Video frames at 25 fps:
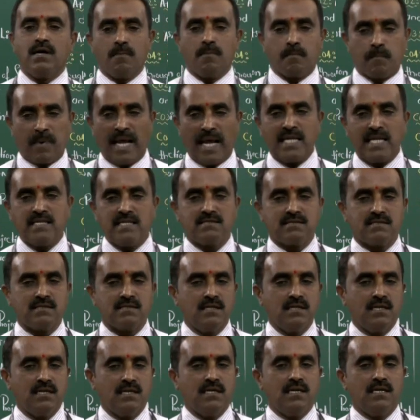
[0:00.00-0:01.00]
planes.
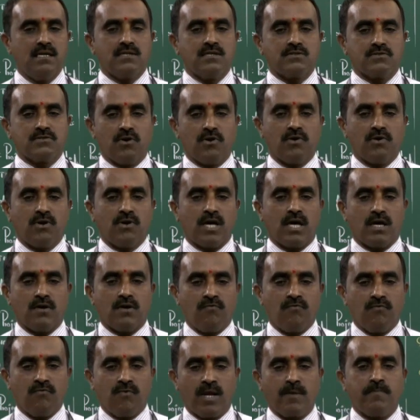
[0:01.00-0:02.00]
So
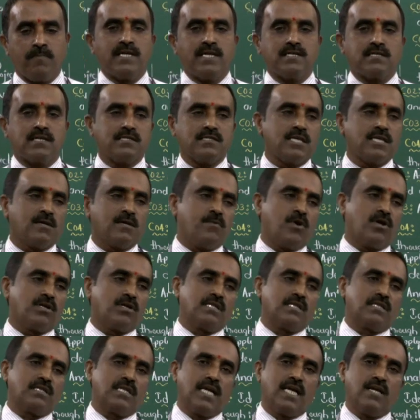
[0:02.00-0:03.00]
we'll be discussing about the
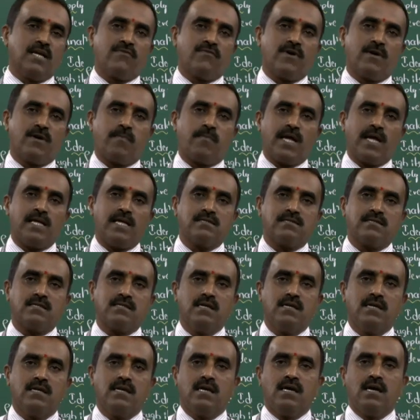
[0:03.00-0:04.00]
three different planes:
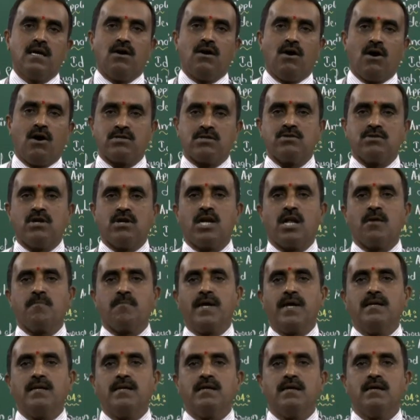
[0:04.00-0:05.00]
horizontal
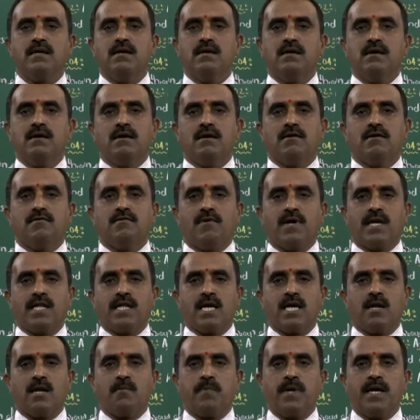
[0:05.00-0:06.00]
plane,
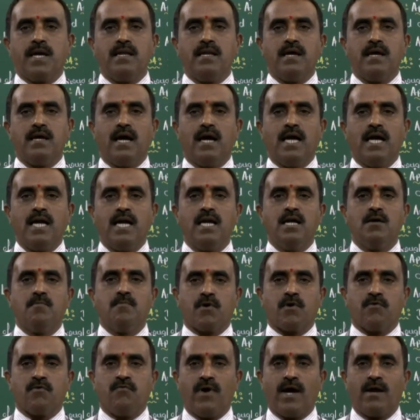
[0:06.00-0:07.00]
vertical plane, and
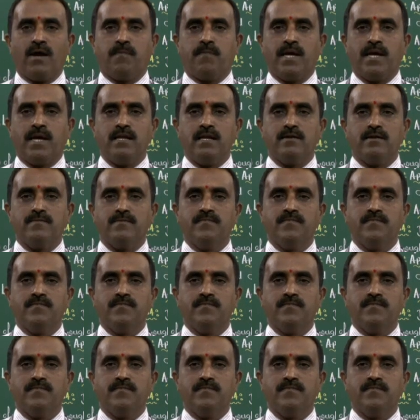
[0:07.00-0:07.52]
profile plane.